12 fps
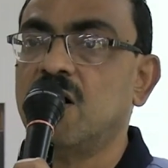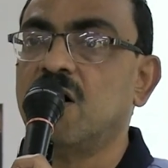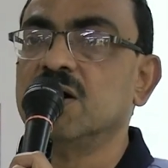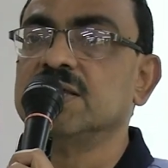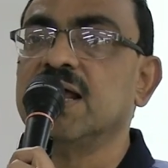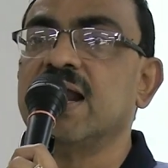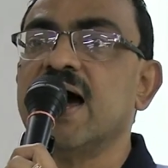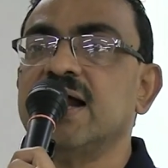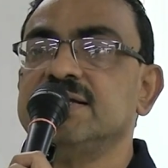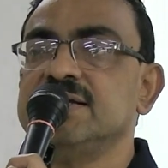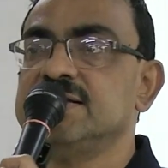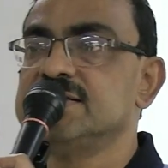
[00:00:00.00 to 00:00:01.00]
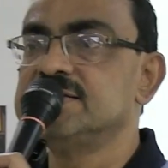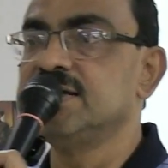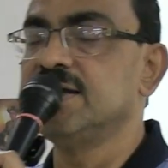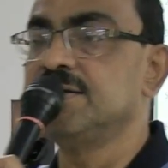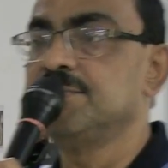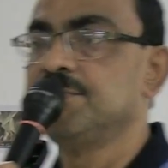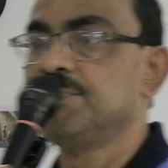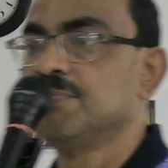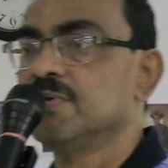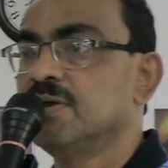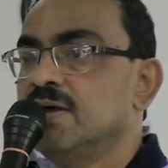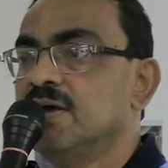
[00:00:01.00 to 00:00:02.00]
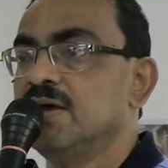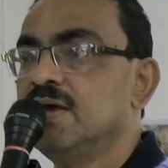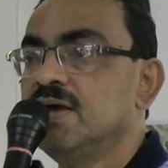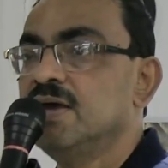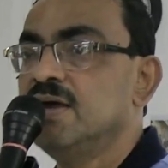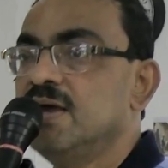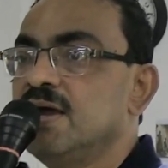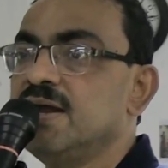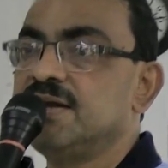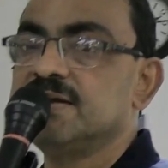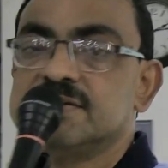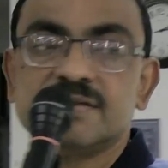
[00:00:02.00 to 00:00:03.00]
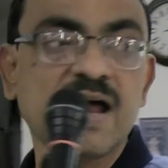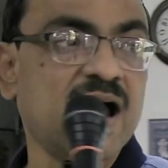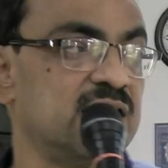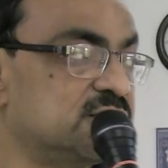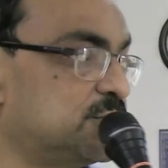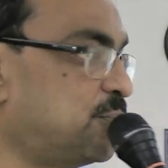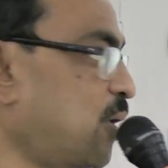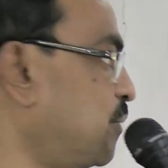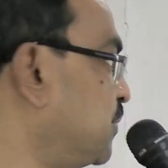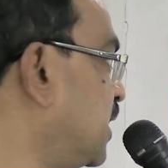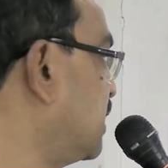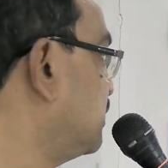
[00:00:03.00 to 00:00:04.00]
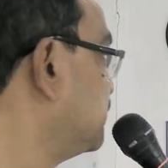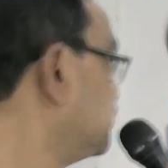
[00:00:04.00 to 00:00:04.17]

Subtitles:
or the large intestine, it starts from the